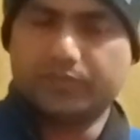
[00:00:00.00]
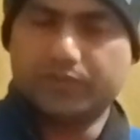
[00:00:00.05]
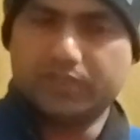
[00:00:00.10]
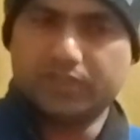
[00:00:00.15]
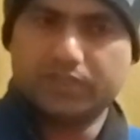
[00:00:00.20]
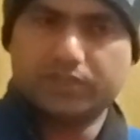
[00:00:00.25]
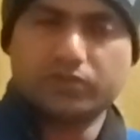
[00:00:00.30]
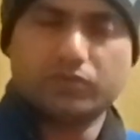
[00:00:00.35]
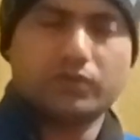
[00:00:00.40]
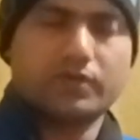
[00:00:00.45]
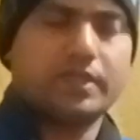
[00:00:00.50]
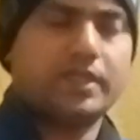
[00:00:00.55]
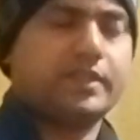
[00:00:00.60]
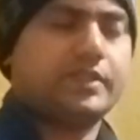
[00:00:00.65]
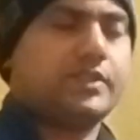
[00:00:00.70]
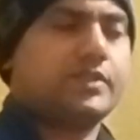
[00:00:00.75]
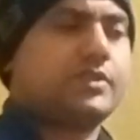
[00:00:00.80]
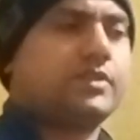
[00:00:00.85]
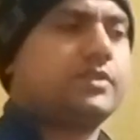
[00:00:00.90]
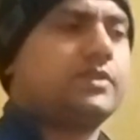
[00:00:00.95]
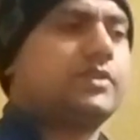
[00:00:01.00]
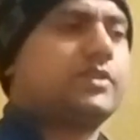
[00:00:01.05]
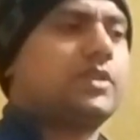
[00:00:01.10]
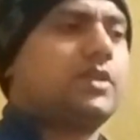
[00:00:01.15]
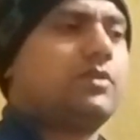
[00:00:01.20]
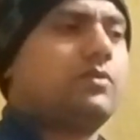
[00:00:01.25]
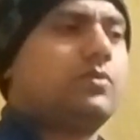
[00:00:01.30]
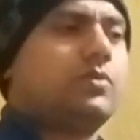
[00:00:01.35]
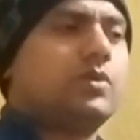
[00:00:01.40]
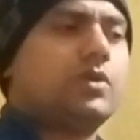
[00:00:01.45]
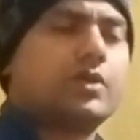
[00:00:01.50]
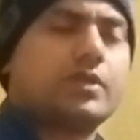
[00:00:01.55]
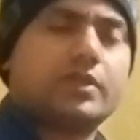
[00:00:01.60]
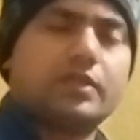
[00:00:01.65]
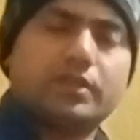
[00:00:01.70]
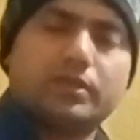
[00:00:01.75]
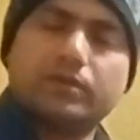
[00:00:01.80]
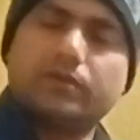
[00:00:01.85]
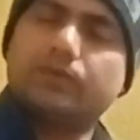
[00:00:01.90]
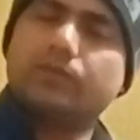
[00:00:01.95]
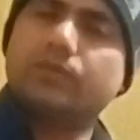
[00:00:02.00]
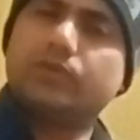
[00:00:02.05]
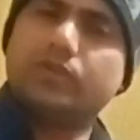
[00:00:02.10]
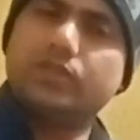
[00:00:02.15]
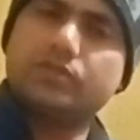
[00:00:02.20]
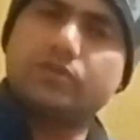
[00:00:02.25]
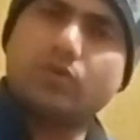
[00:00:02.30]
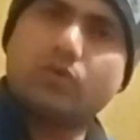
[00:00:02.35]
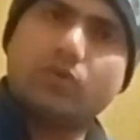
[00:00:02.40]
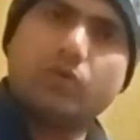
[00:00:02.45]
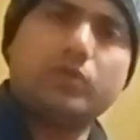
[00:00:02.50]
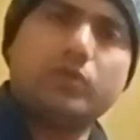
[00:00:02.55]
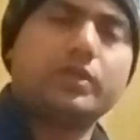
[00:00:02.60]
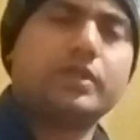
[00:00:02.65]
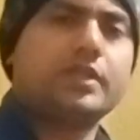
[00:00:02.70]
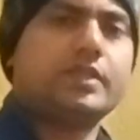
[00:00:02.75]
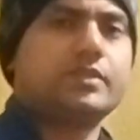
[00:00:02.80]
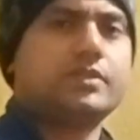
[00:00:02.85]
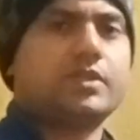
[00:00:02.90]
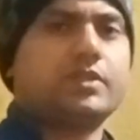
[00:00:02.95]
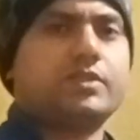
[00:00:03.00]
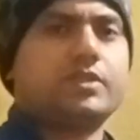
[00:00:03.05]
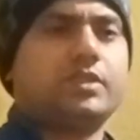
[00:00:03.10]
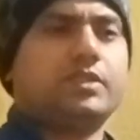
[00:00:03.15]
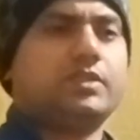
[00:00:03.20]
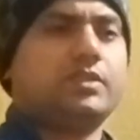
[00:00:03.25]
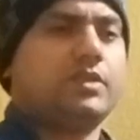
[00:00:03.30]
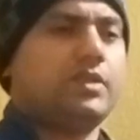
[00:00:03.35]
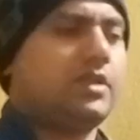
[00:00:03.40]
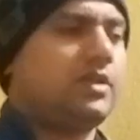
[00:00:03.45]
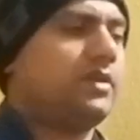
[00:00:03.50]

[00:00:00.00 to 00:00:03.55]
business organizations are working, these all things are changing.